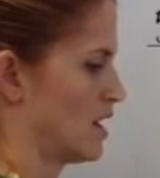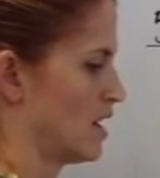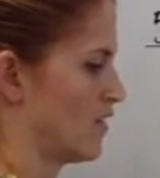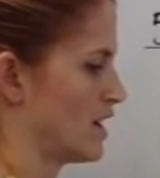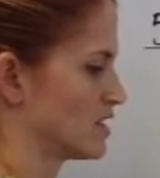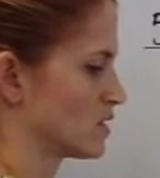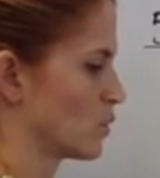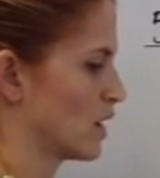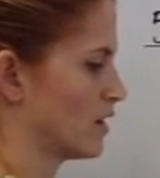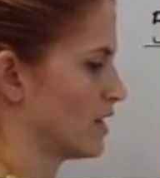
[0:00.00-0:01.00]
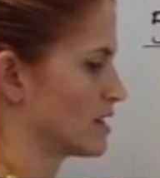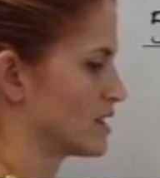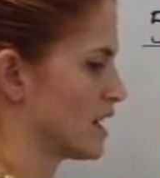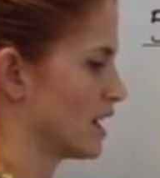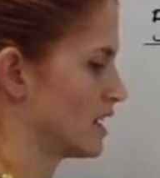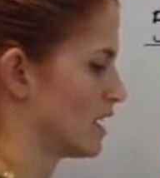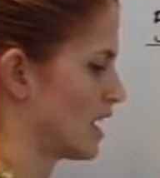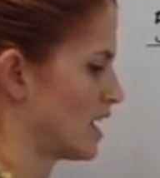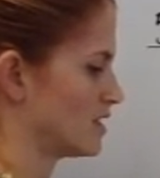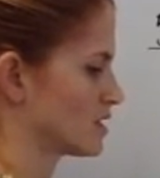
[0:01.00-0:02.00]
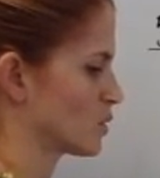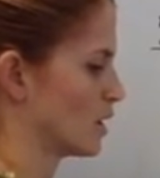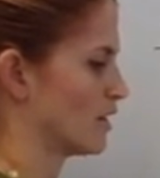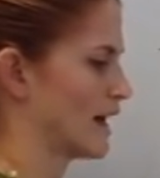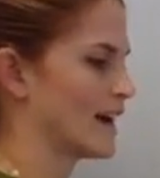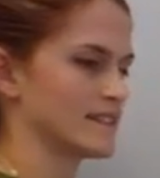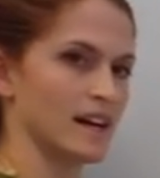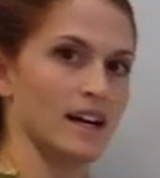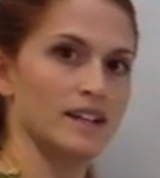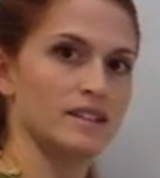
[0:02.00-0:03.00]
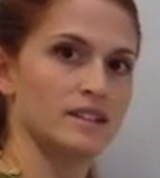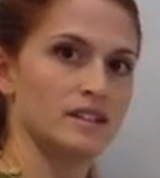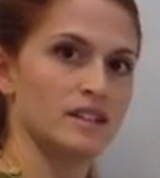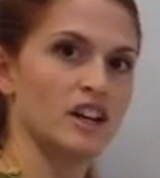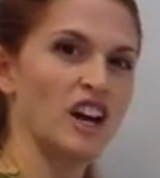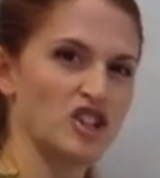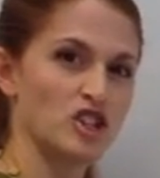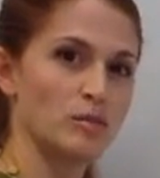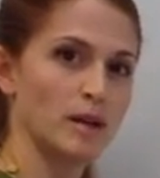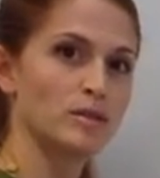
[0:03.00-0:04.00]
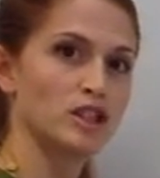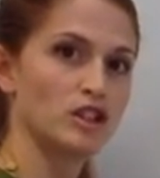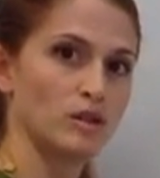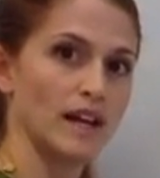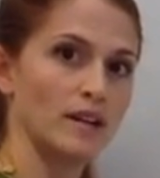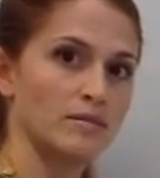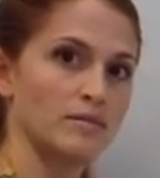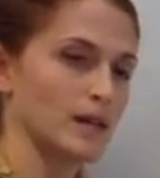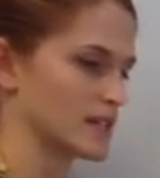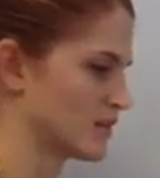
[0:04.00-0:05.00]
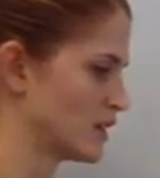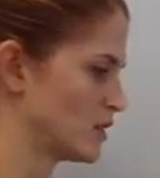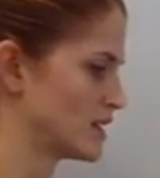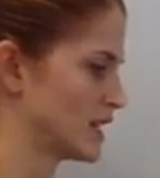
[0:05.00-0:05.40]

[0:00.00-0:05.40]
if I square this side and square that side, I should be able to do that, because if I do the